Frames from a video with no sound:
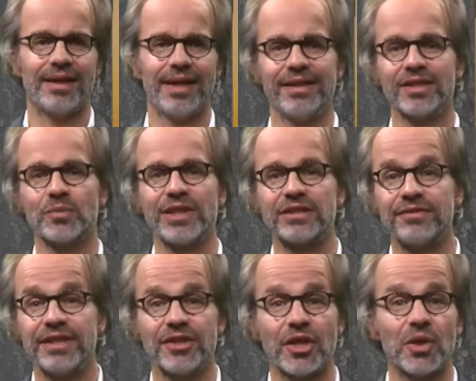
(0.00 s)
In this week's
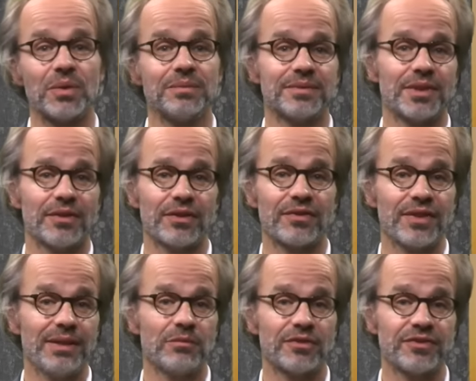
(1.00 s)
video, on the
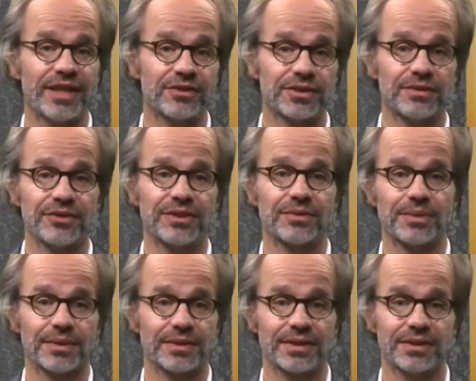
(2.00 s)
theme of natural
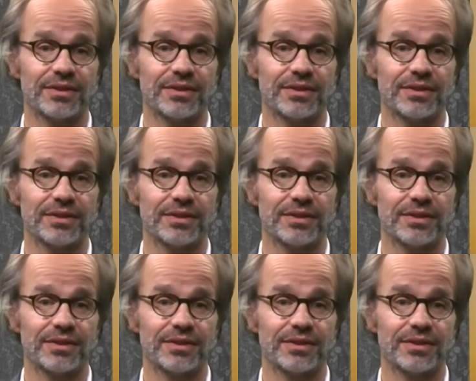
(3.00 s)
resources,